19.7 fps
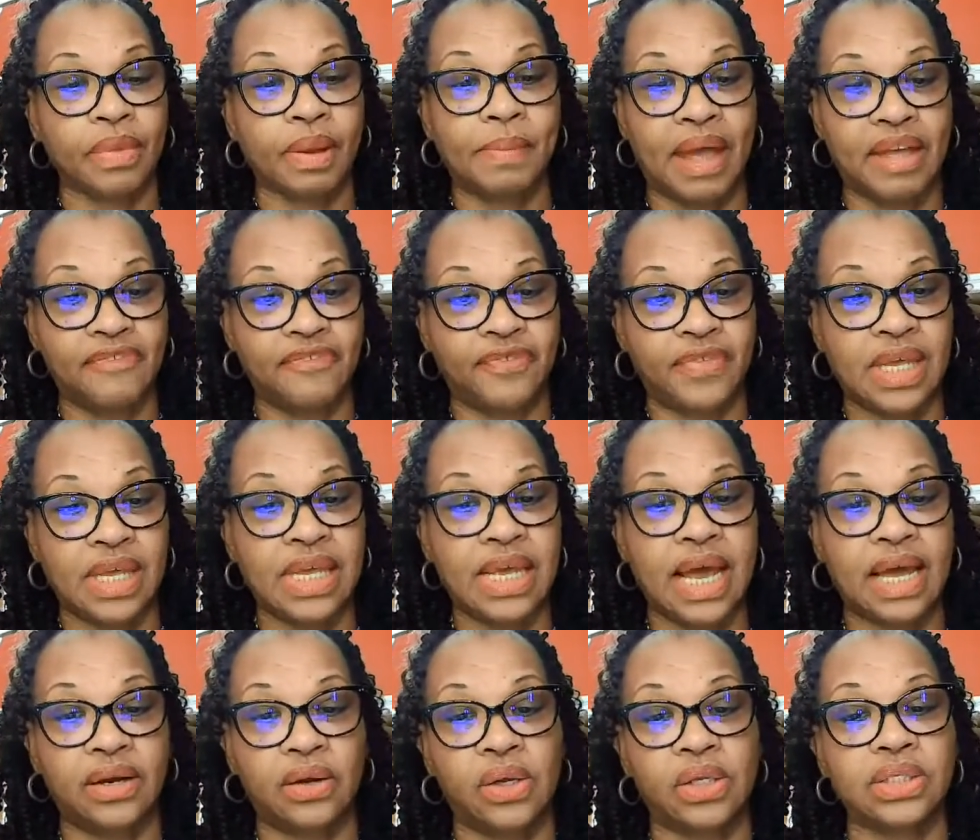my fee,
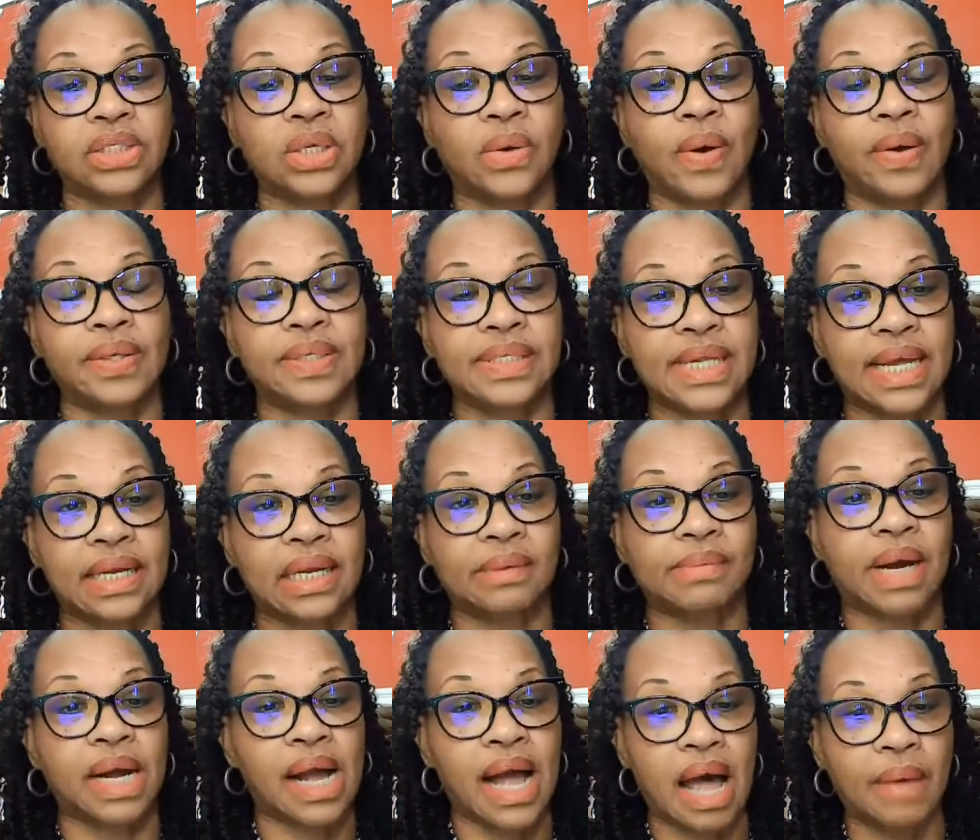and also I would send
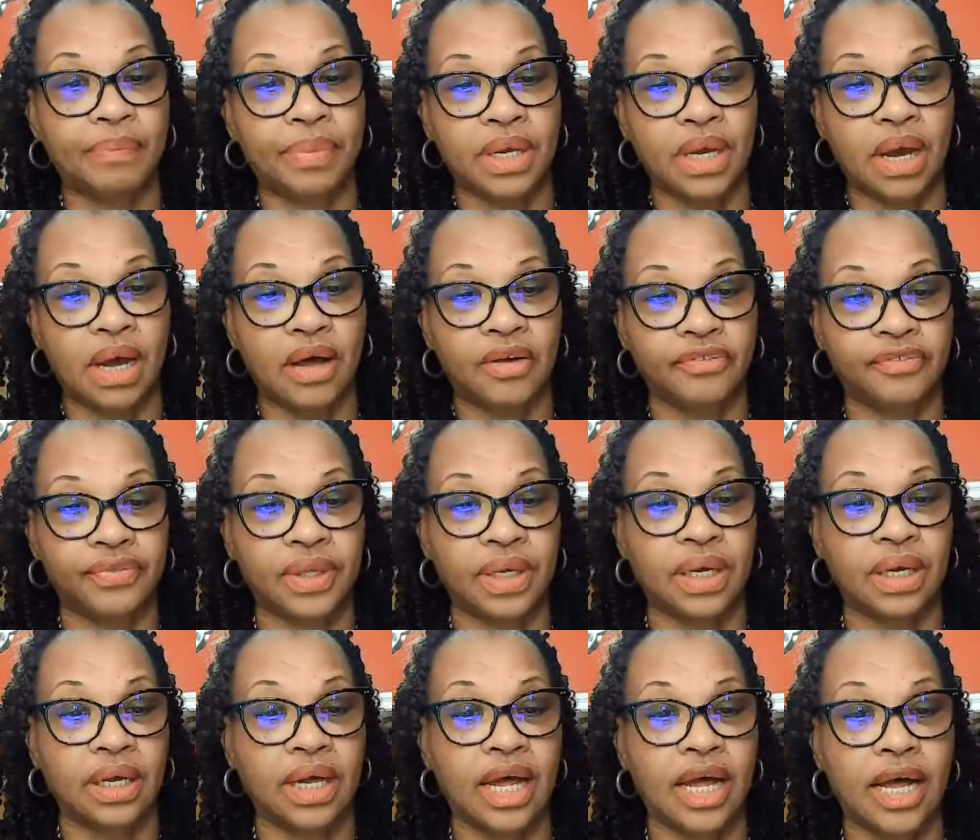them a copy of
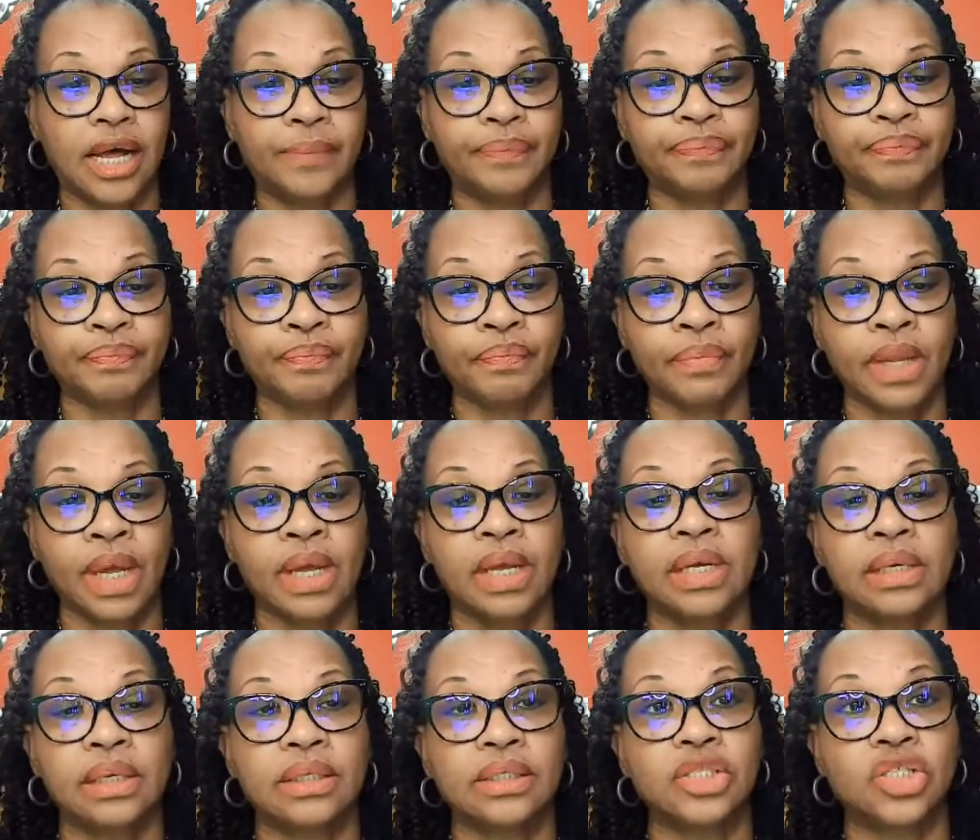the
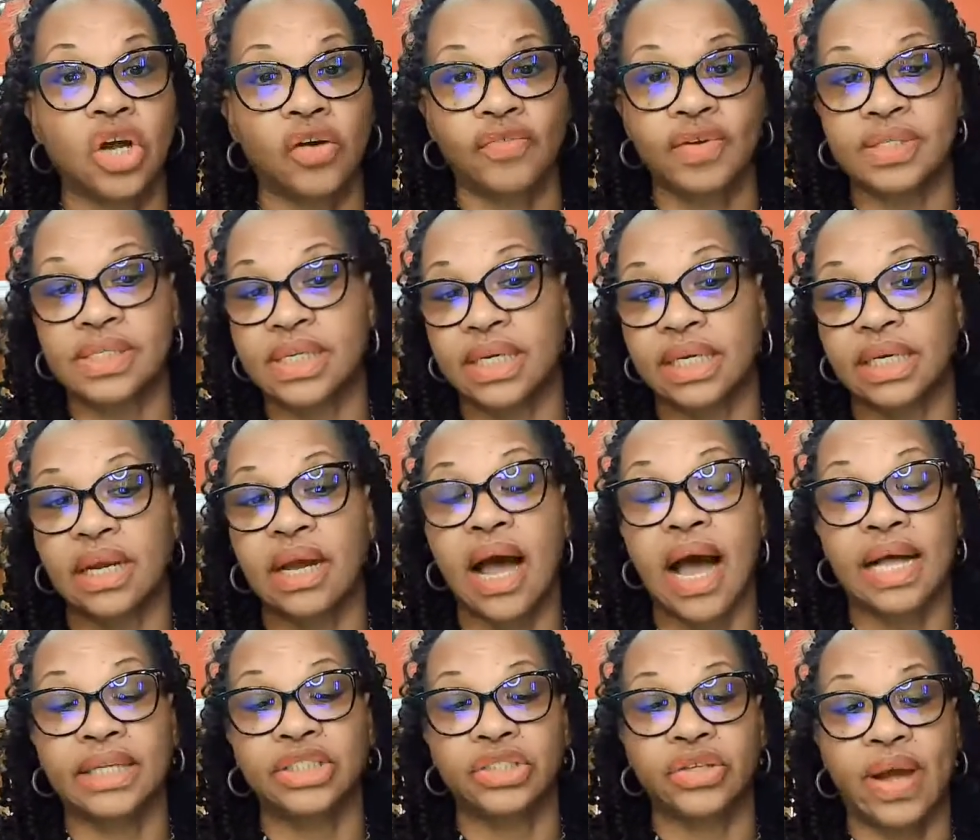servicing
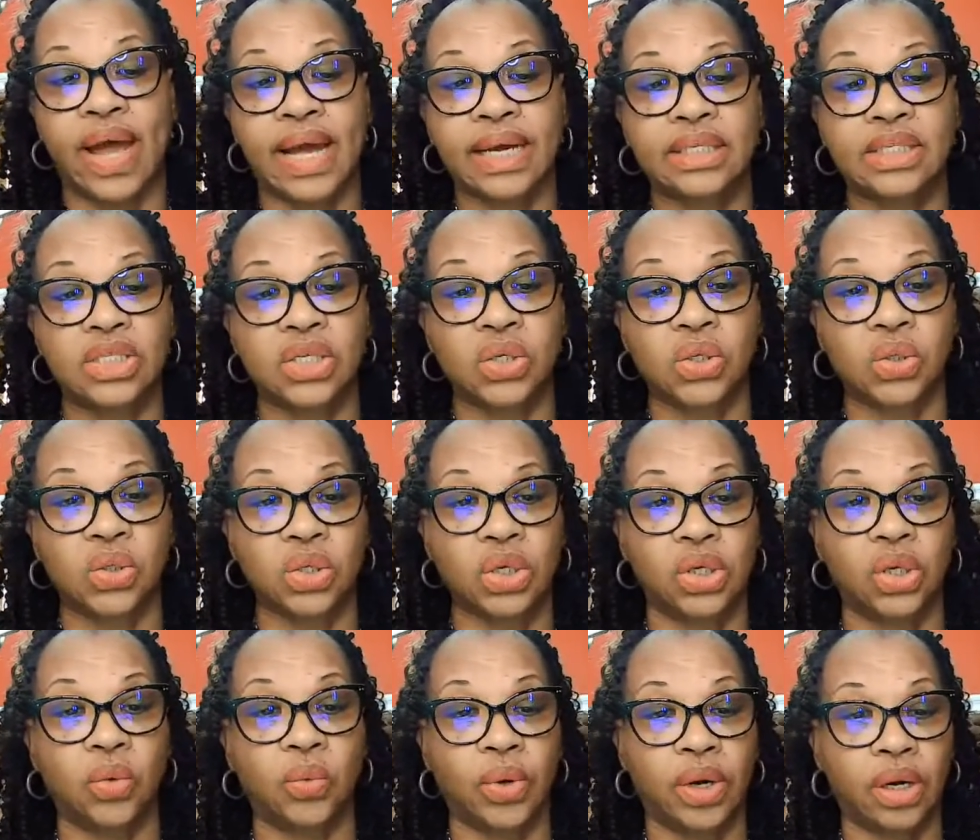contract. So,
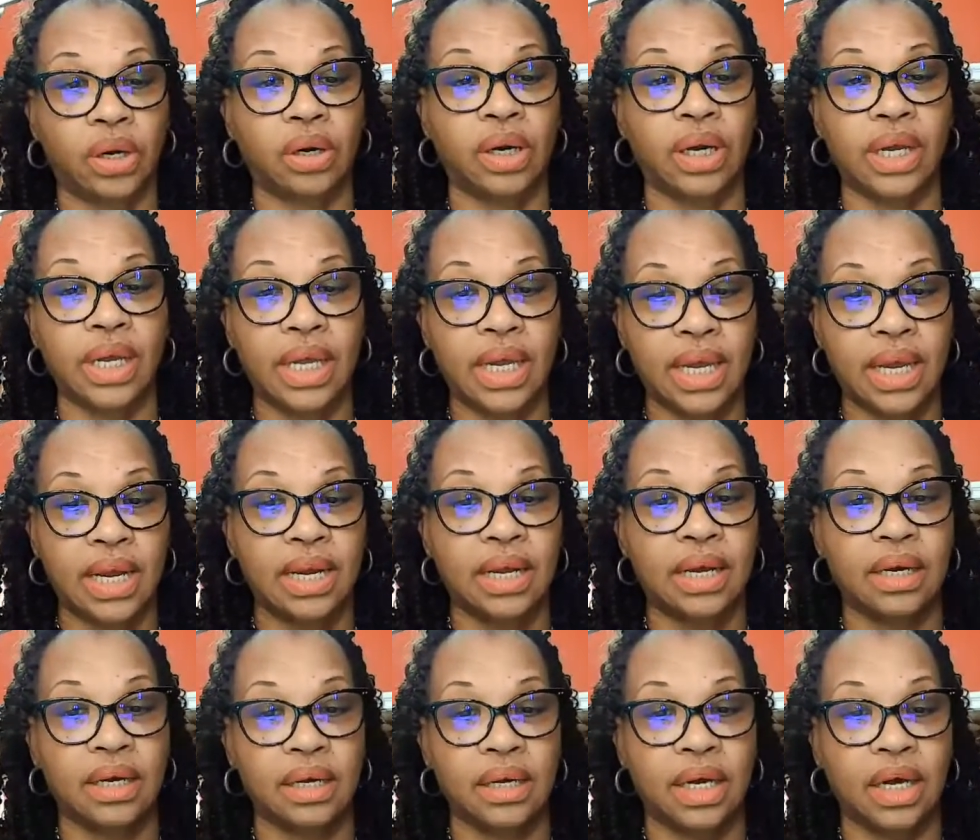
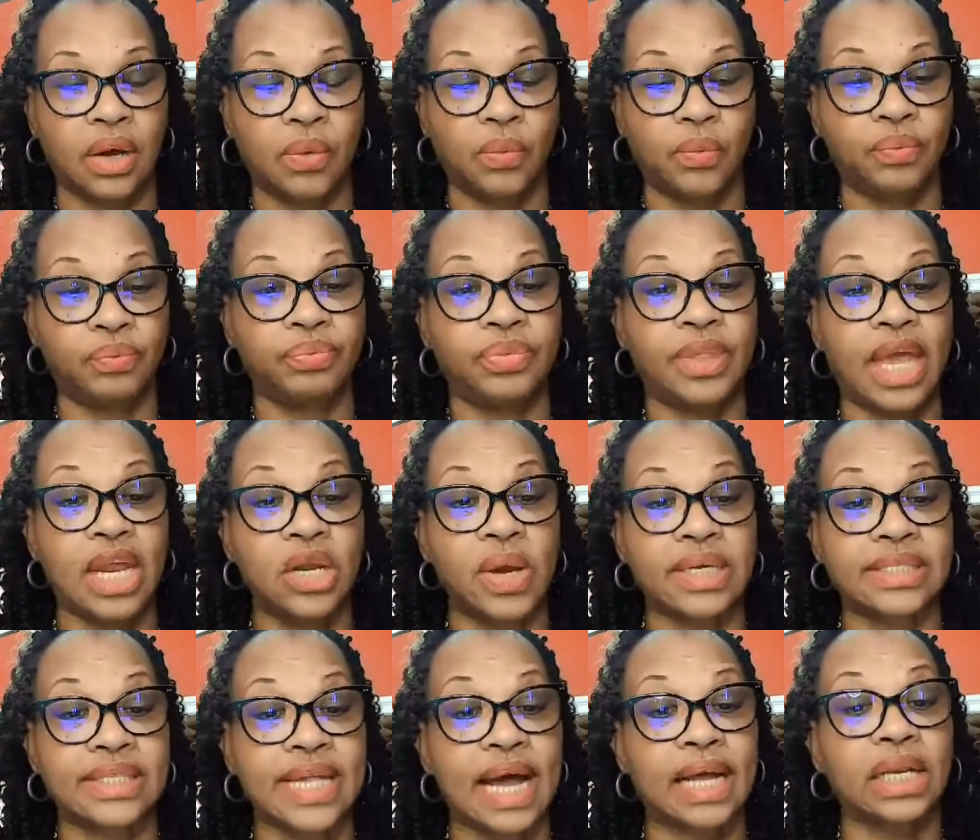they know
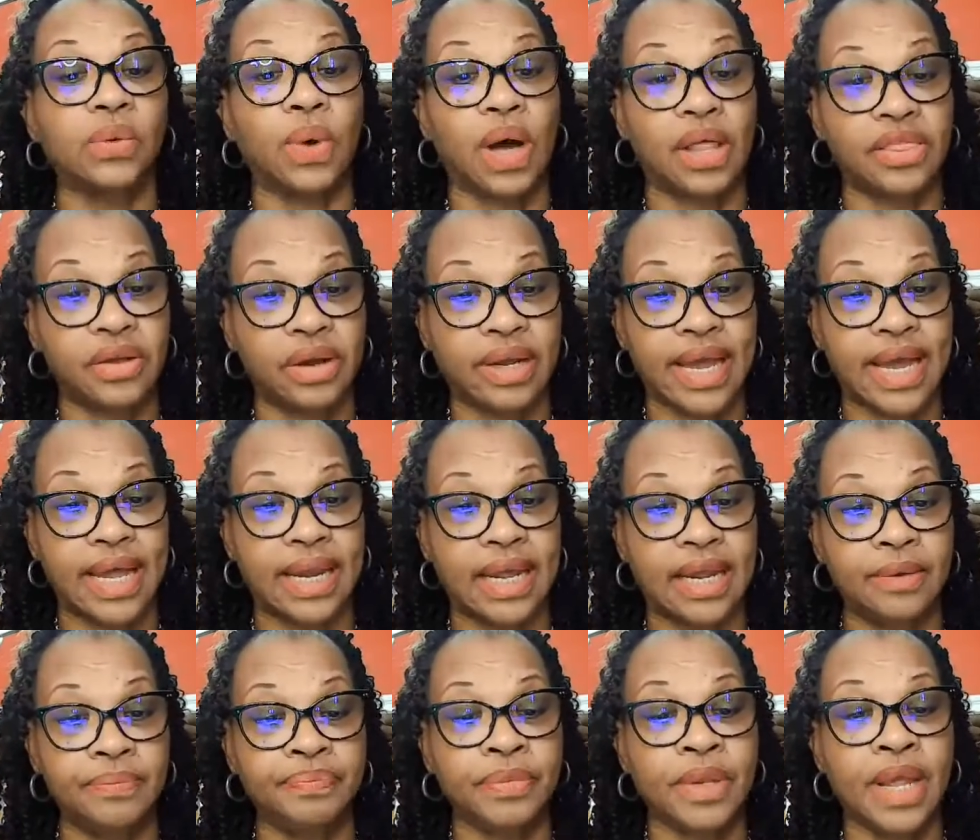exactly what they're
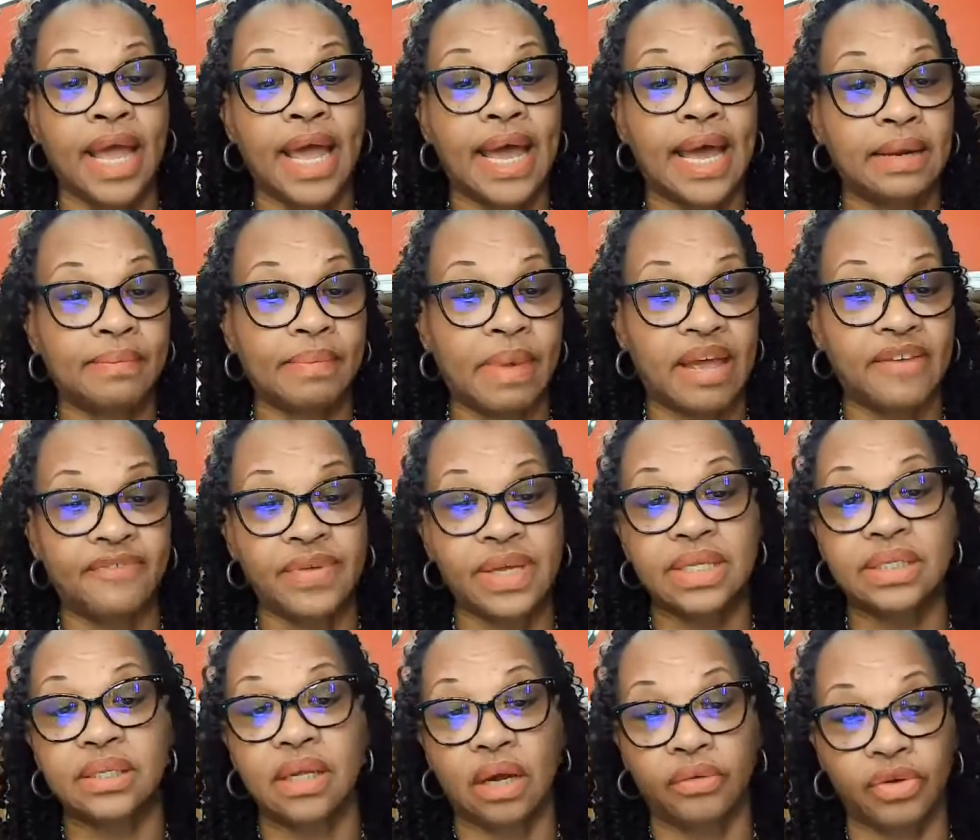getting, and my fee
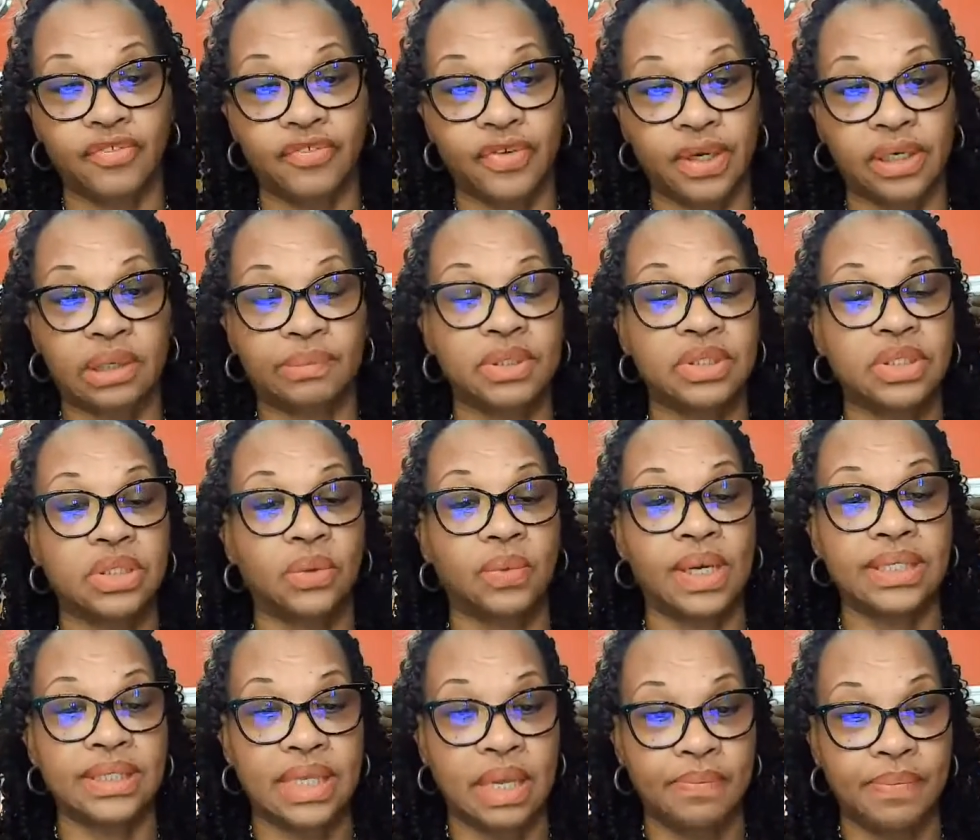is non-refundable. So
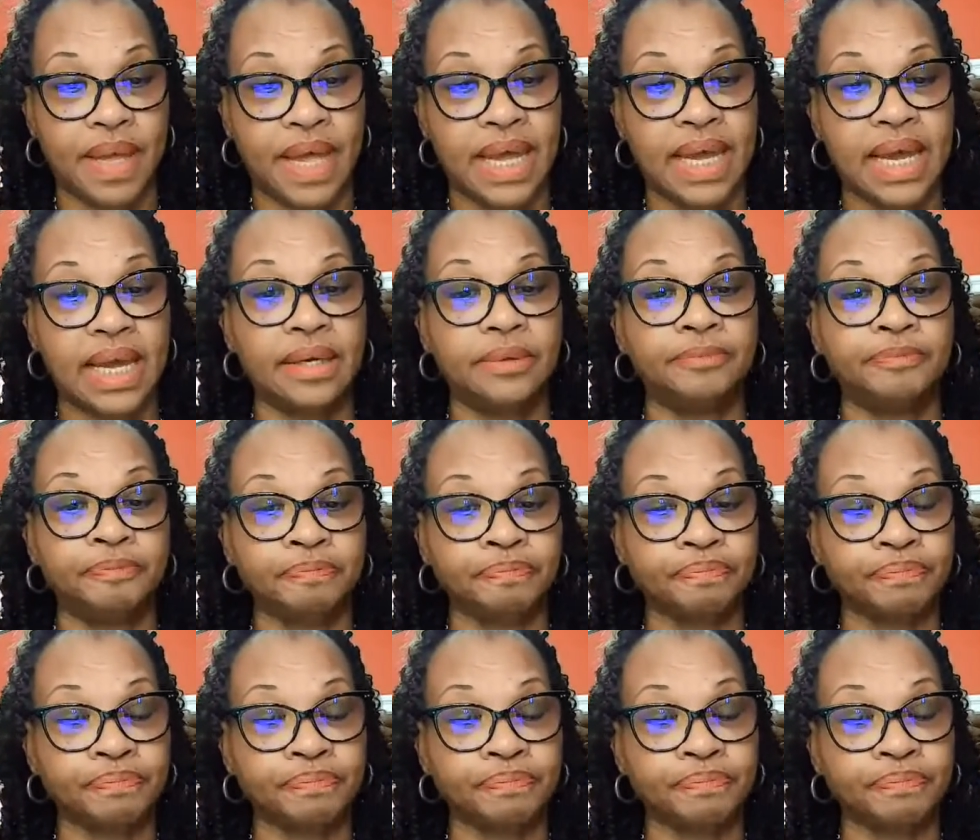once they pay it,